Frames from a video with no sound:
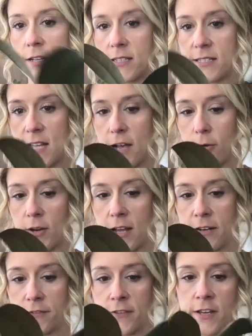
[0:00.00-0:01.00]
It's now
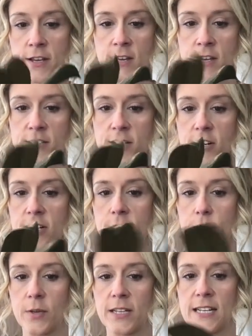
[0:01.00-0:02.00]
kind of started to
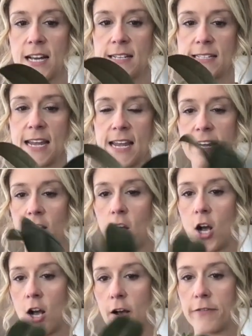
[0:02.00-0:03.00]
really take
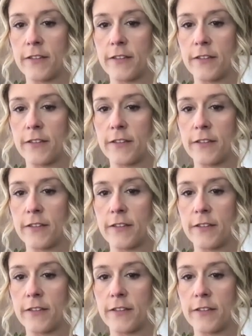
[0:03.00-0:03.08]
off.